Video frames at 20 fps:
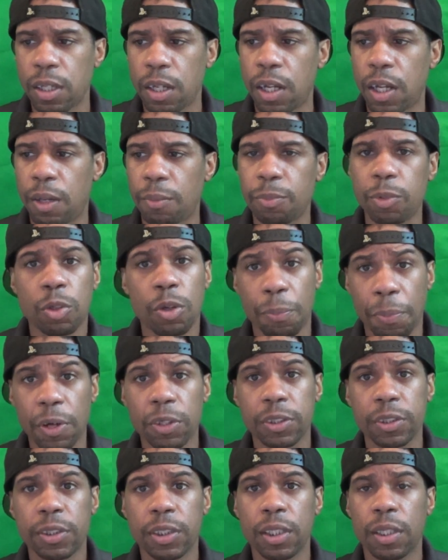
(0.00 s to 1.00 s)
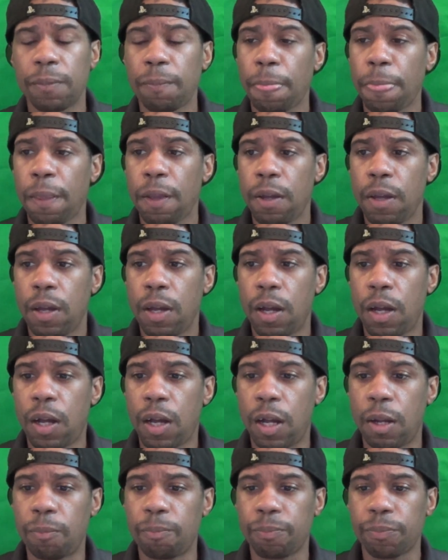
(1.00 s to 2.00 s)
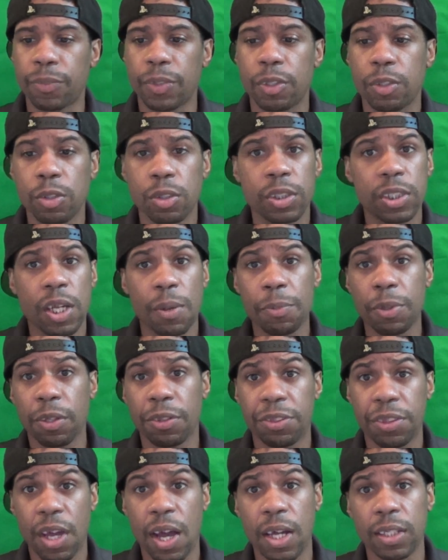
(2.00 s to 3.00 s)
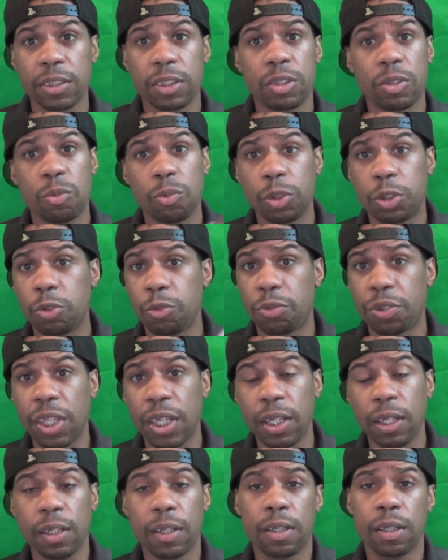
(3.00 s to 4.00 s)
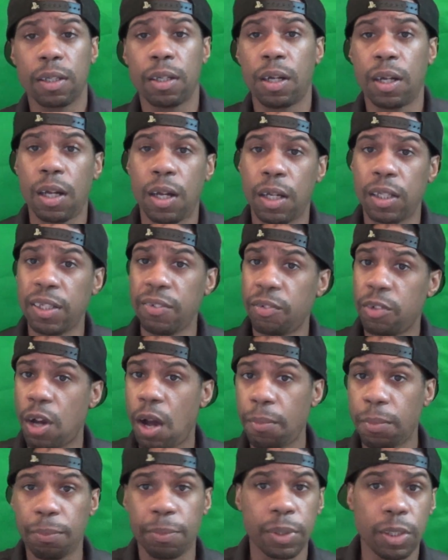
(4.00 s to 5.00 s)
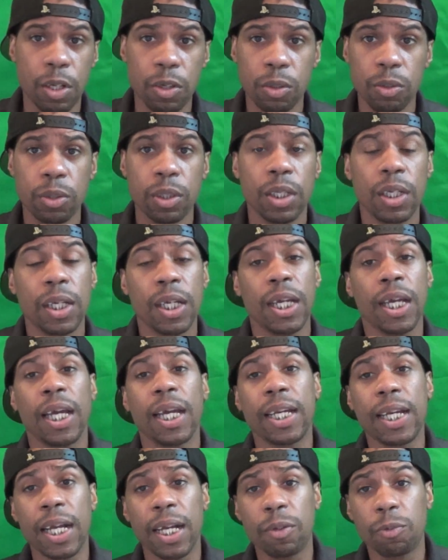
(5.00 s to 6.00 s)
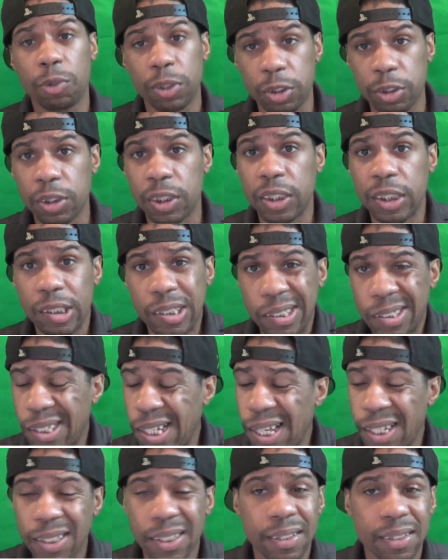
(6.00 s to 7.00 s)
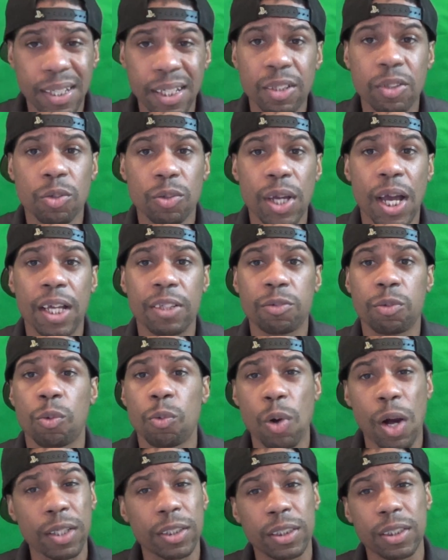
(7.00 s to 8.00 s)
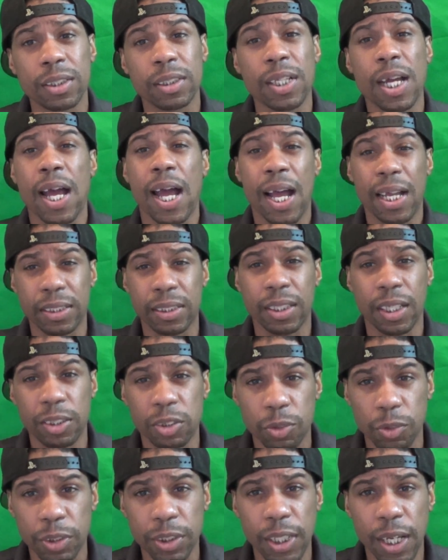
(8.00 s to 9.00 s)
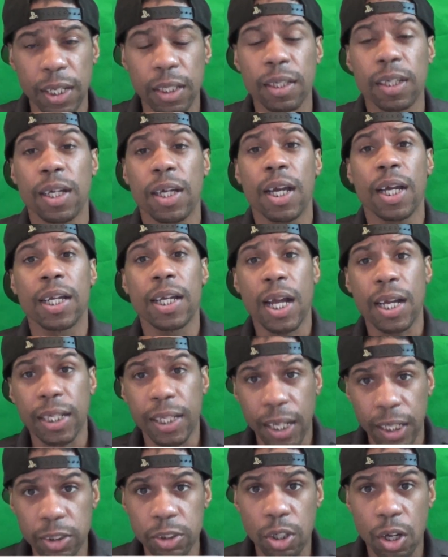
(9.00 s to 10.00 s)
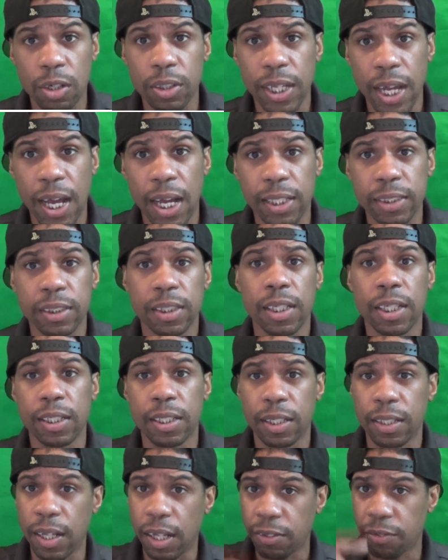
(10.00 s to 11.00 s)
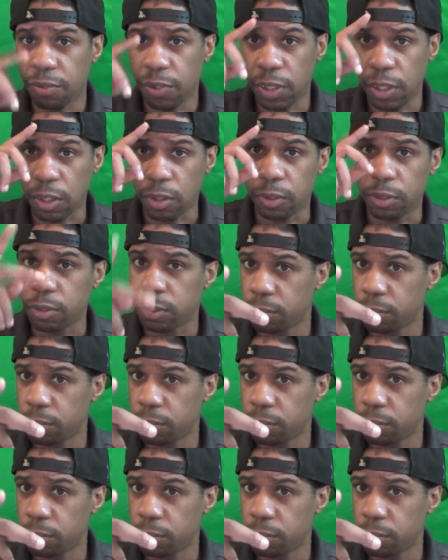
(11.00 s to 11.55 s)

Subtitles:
You could purchase it. Tell me your thoughts, what you think. Leave a comment below. And I want to gladly thank you guys for watching ICH3 Tech. And I'll catch y'all guys in the next video.